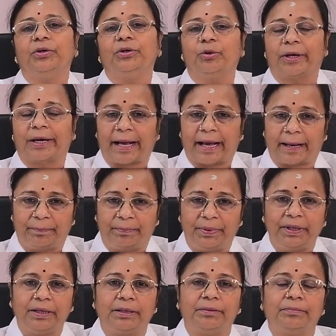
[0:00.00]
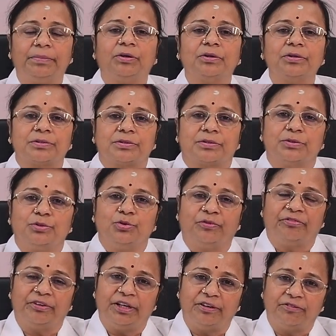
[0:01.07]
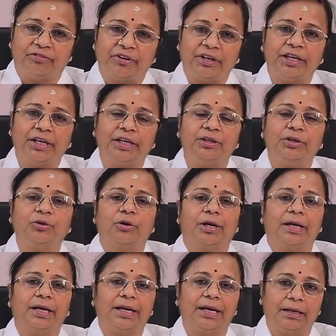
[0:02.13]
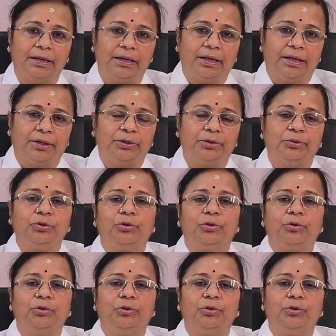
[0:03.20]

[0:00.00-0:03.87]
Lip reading: You are happy because you feel free, you are you do